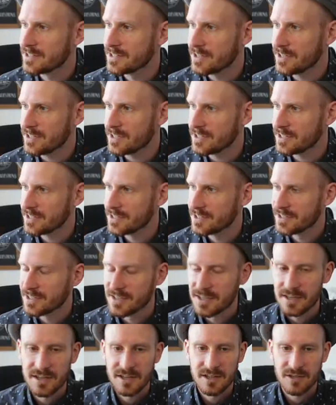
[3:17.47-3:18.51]
start.
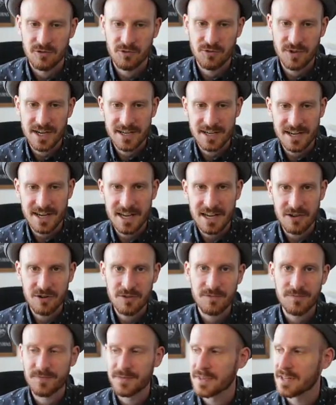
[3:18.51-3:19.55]
Right
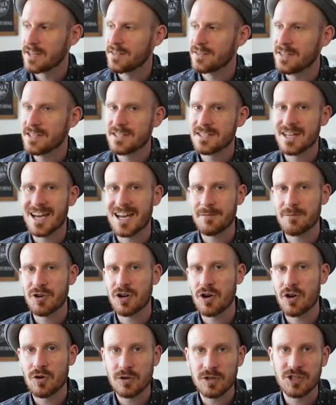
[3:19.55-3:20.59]
now, this
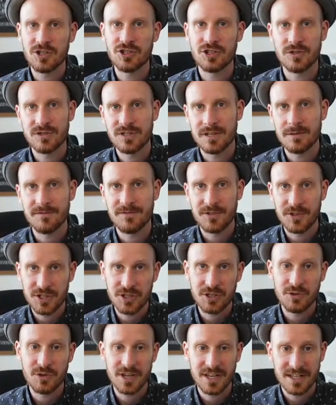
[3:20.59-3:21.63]
timer only shows up for
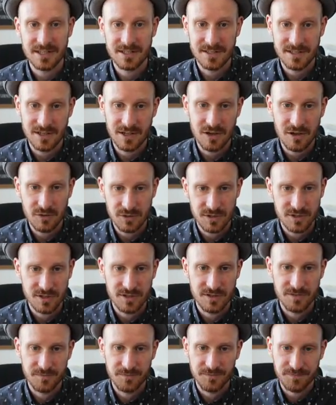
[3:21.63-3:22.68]
you as the
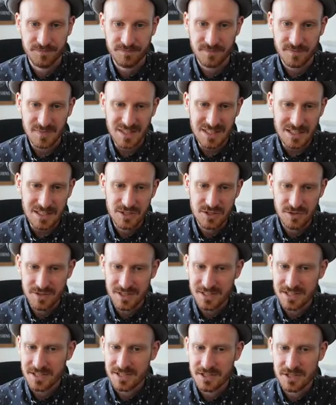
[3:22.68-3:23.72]
host. So
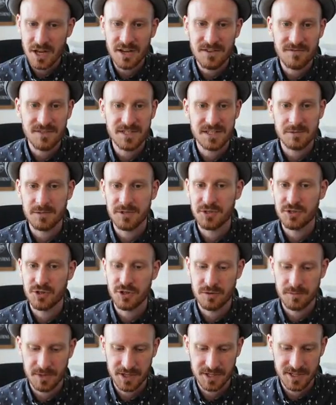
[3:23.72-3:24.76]
this is not visible to
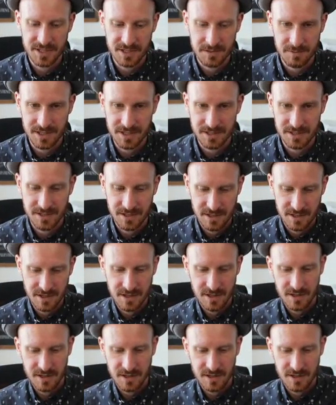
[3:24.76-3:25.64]
your participants.